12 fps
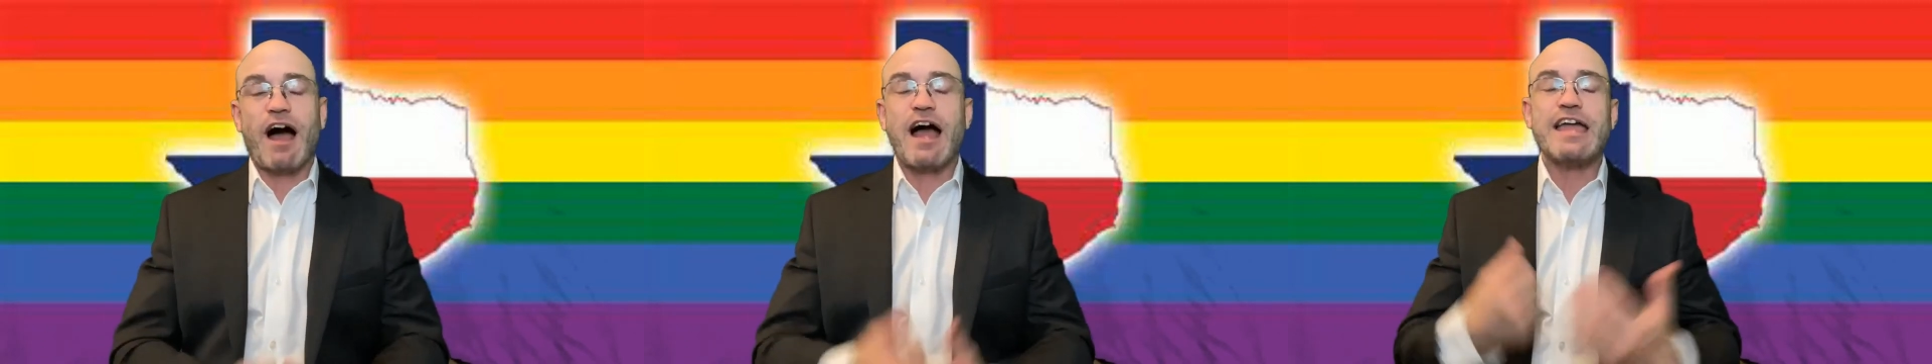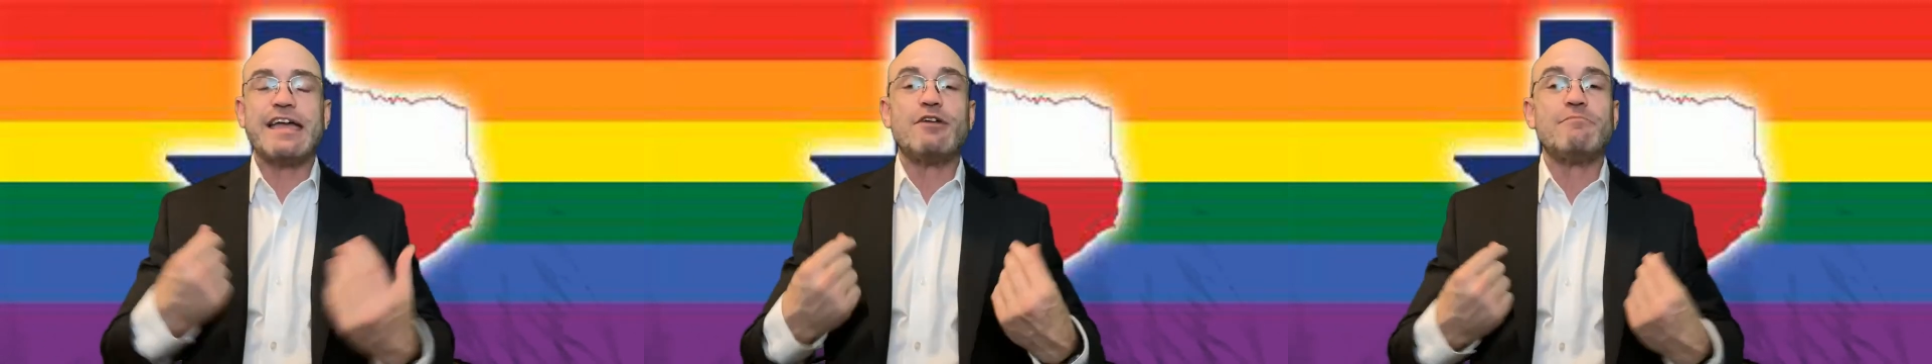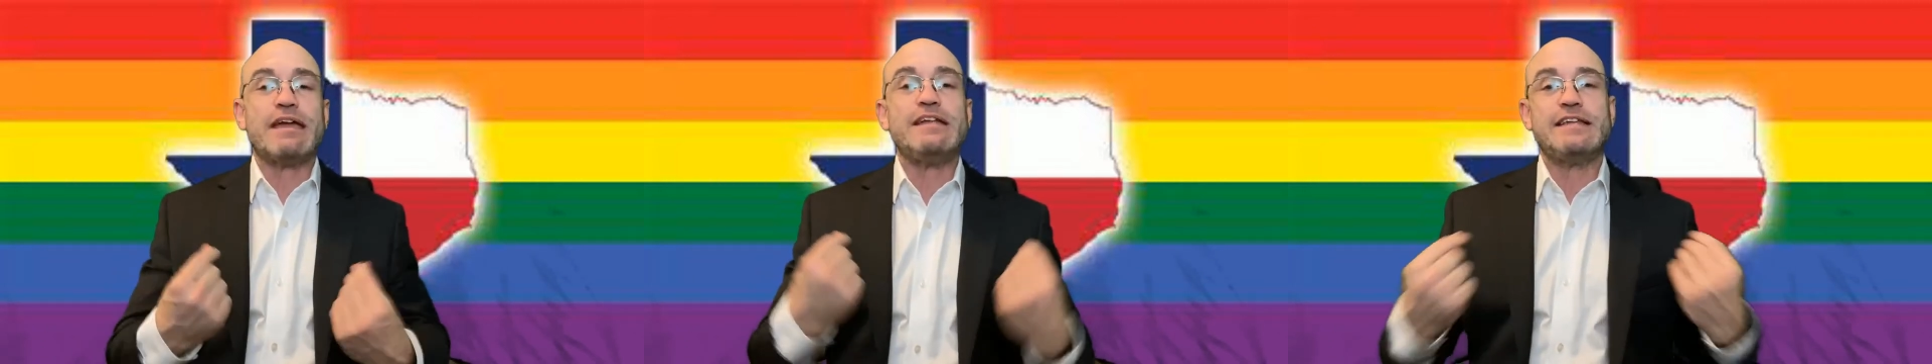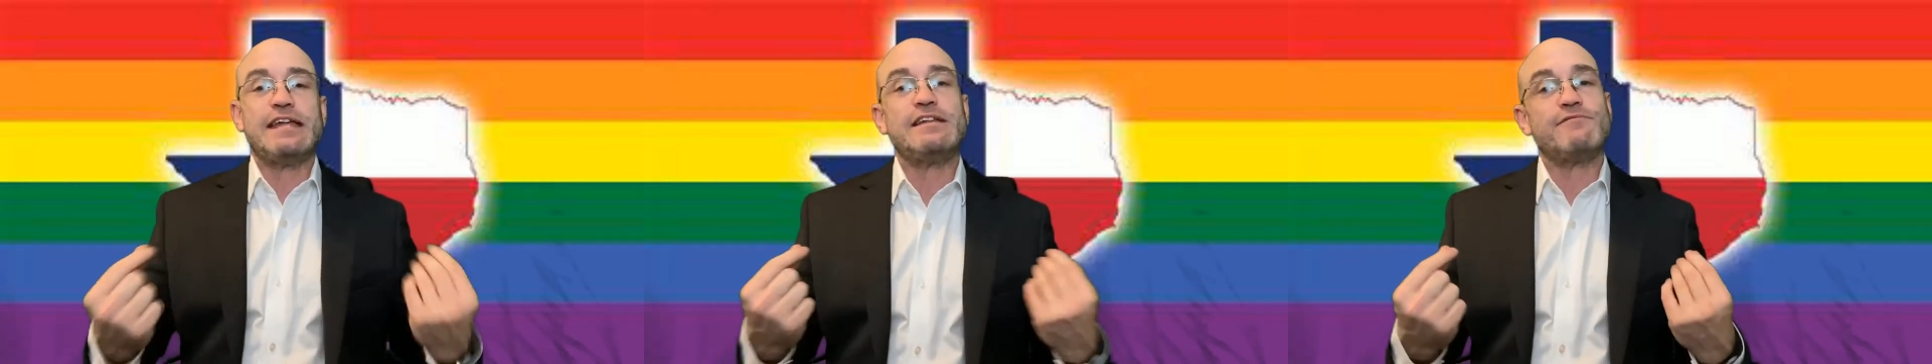I am a
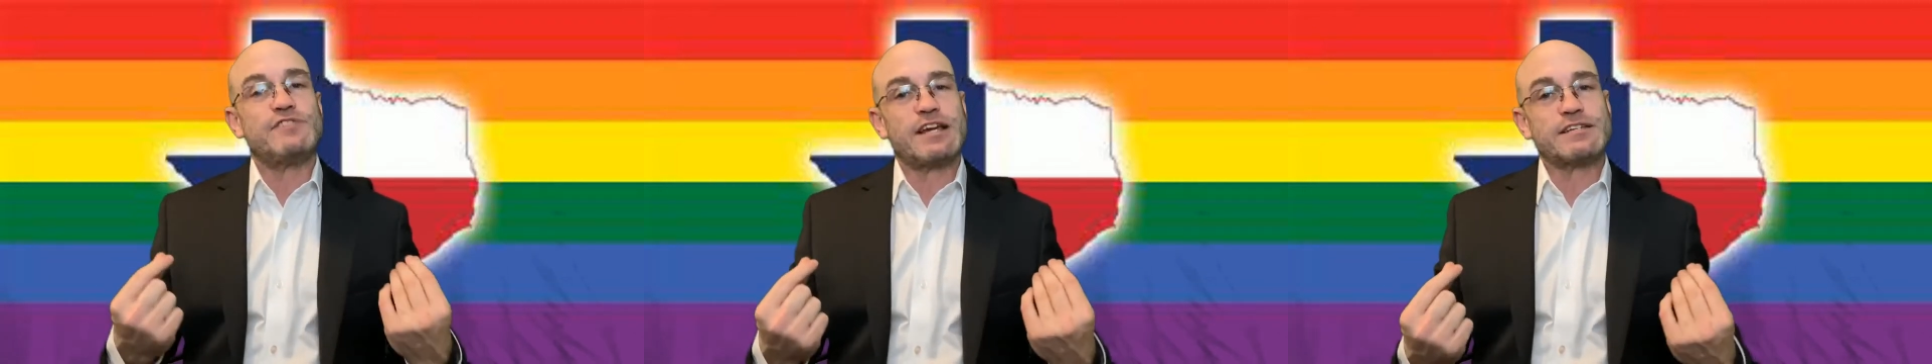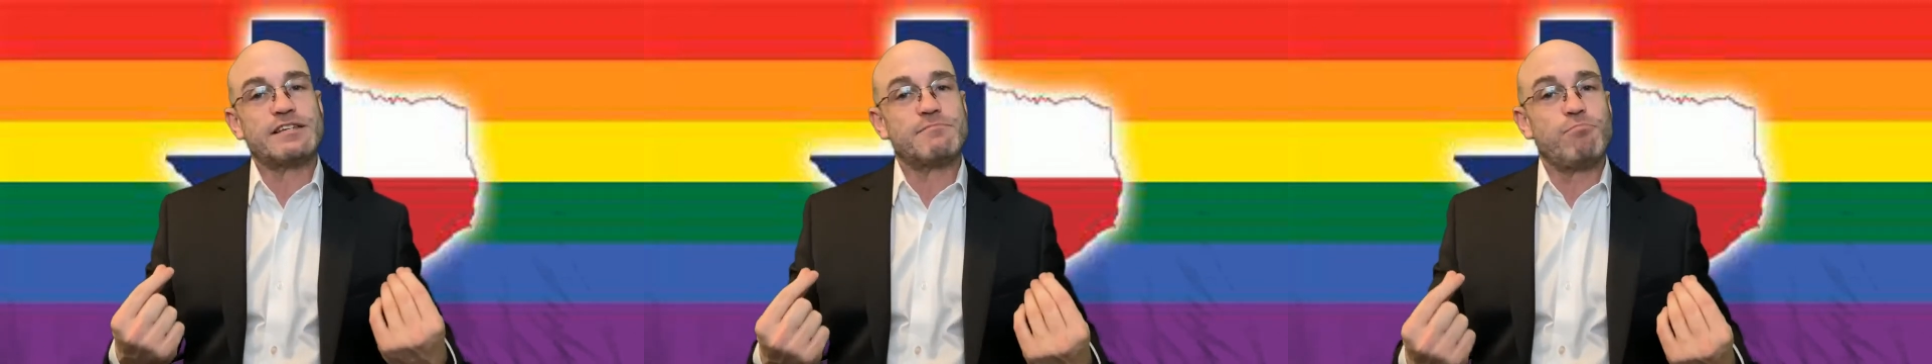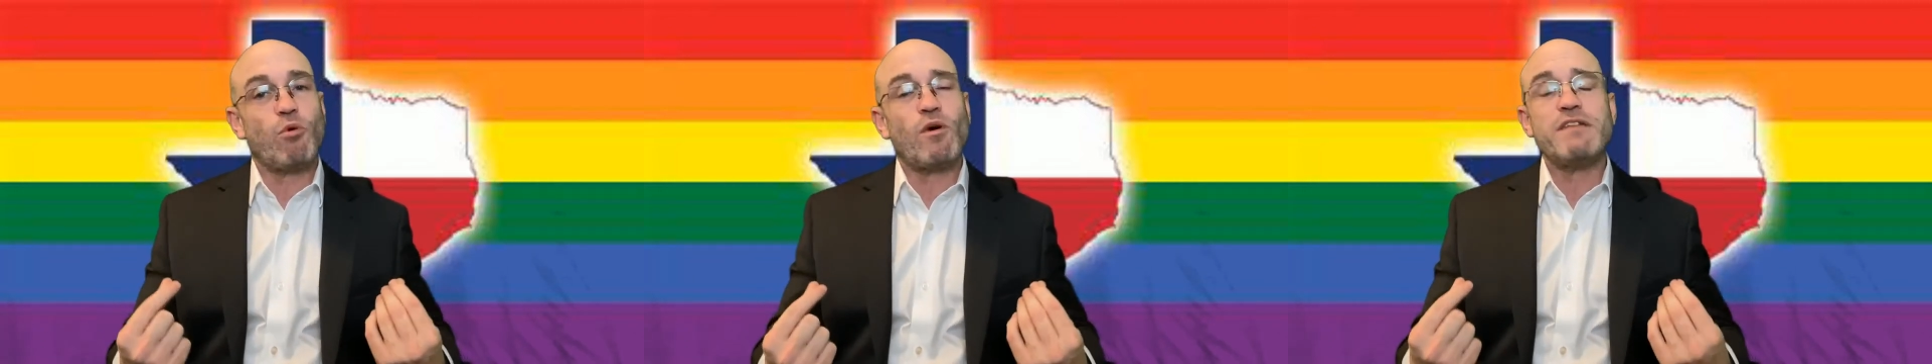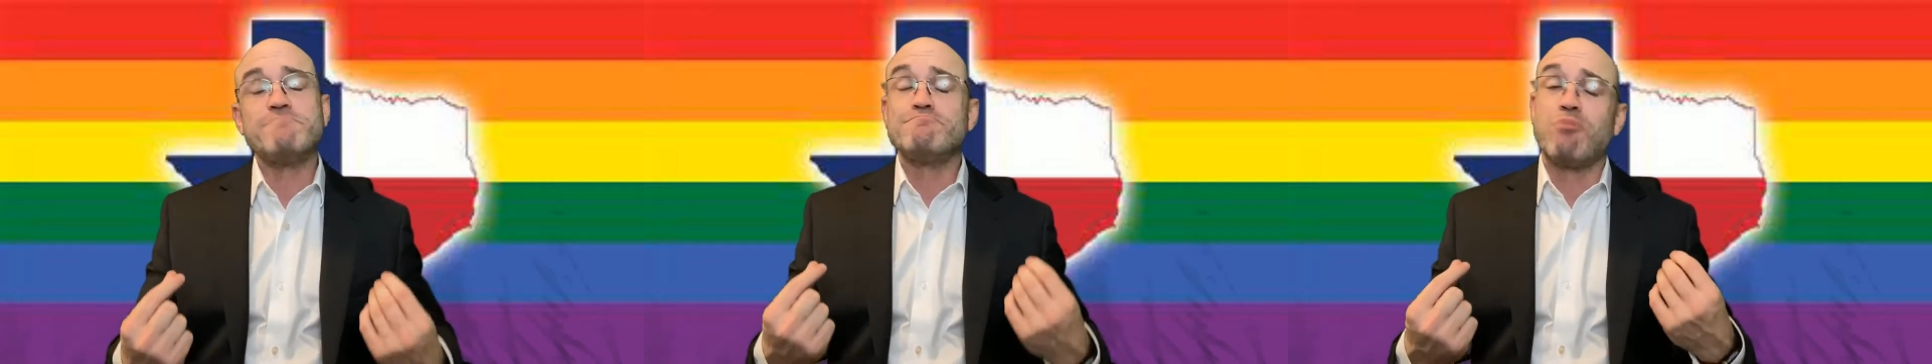native Texas
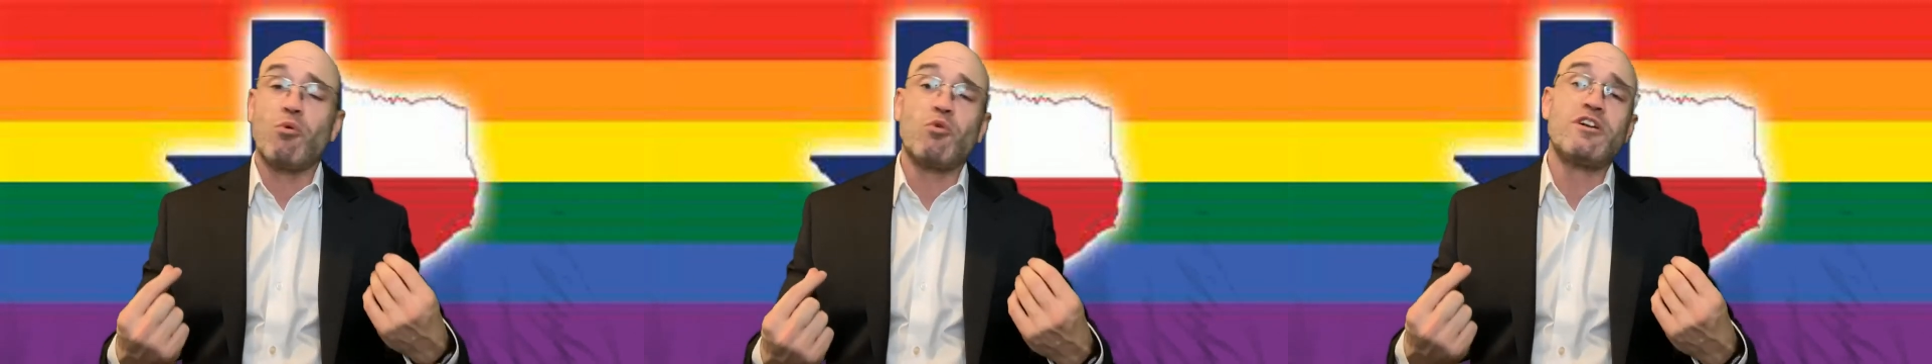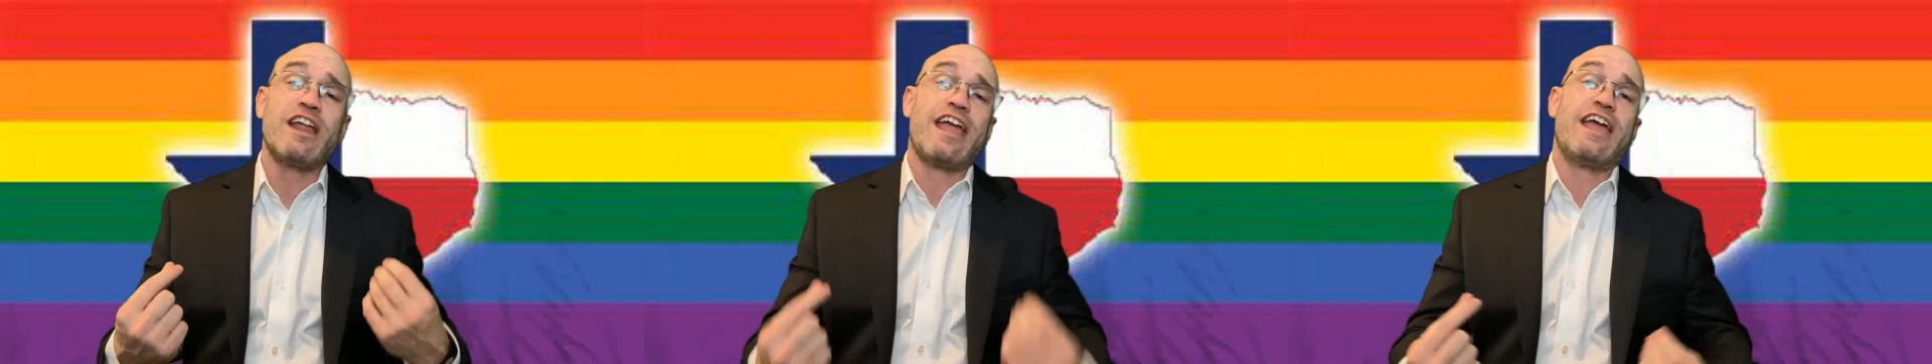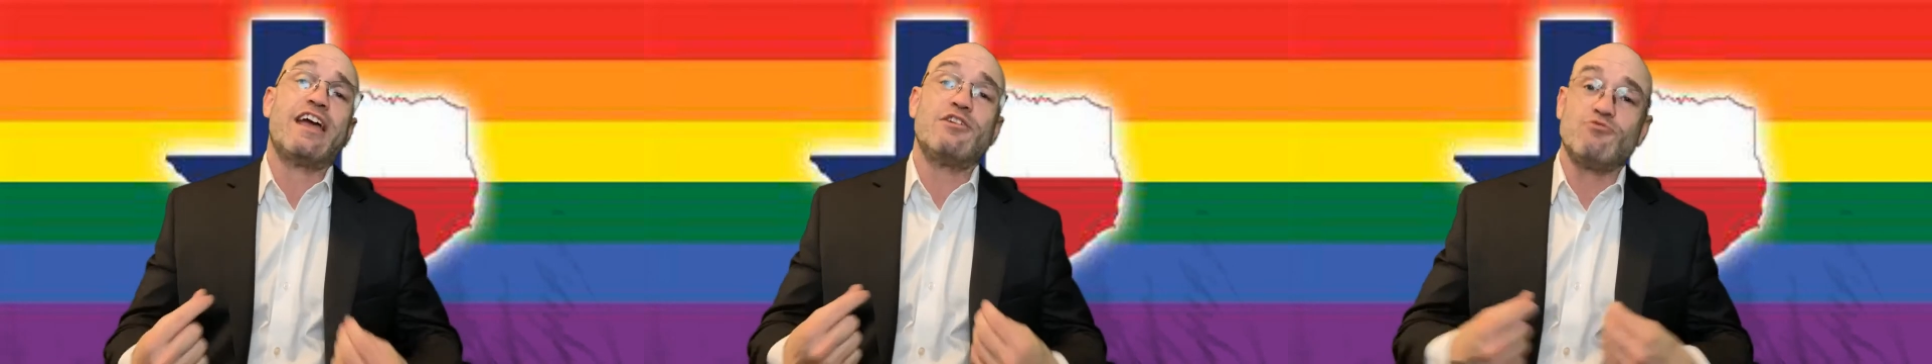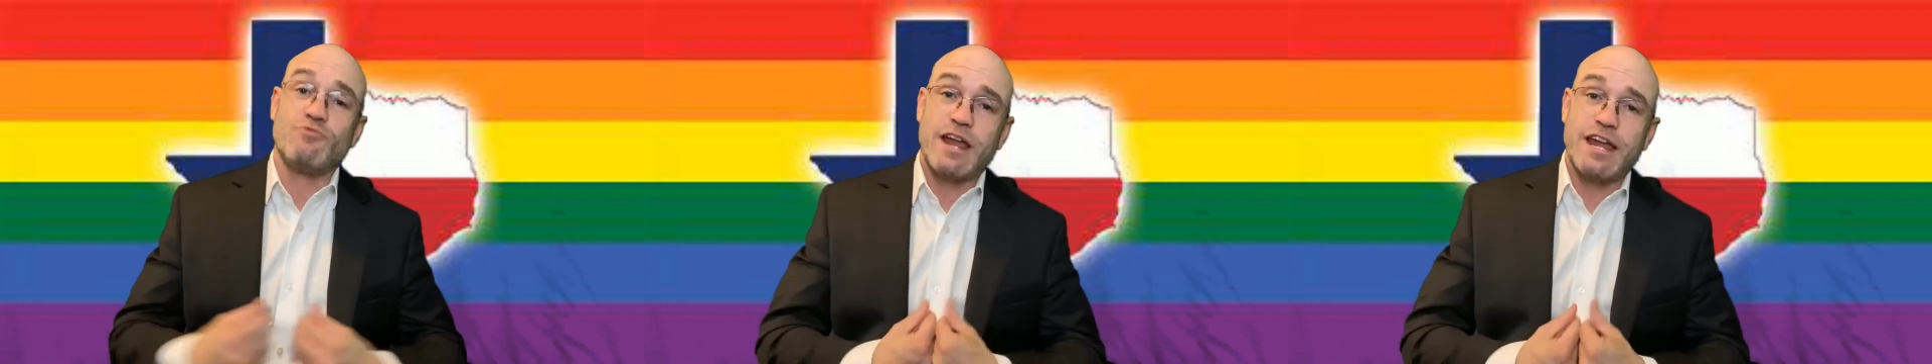boy, born
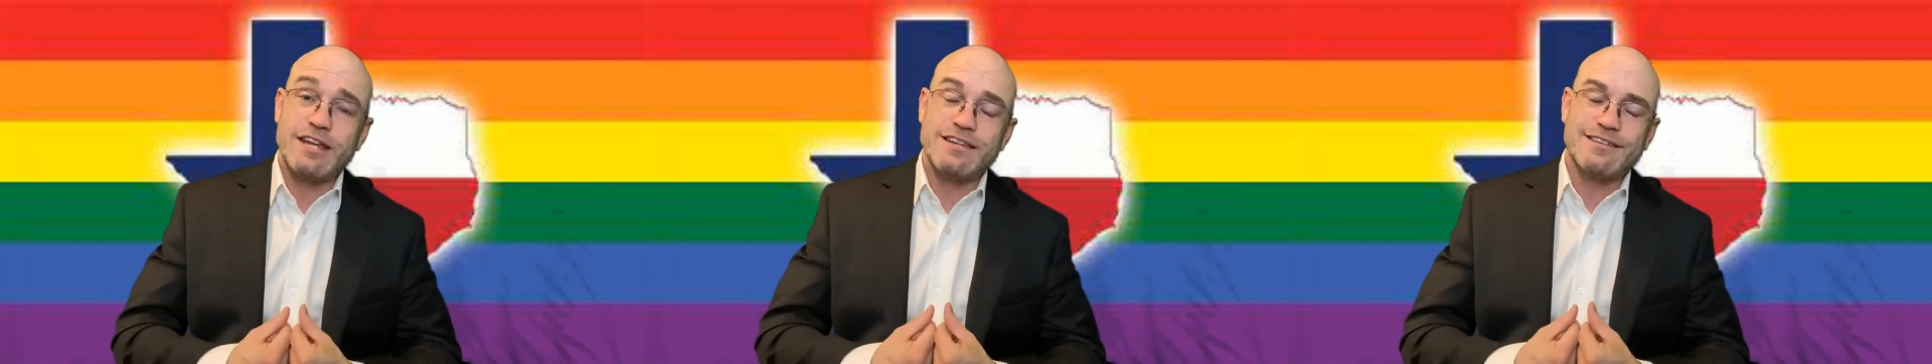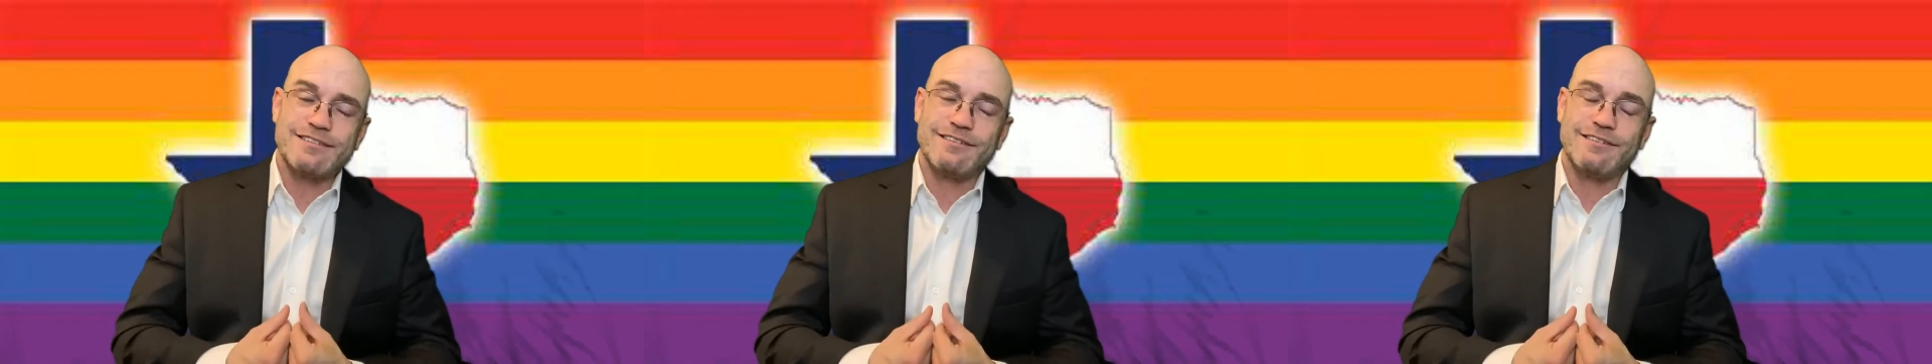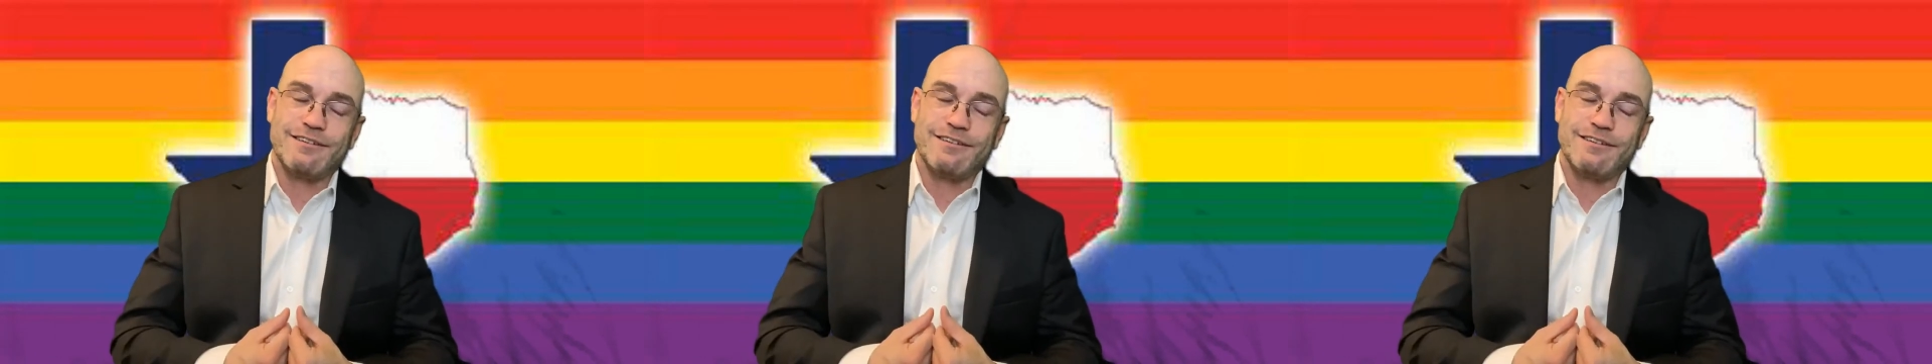and raised,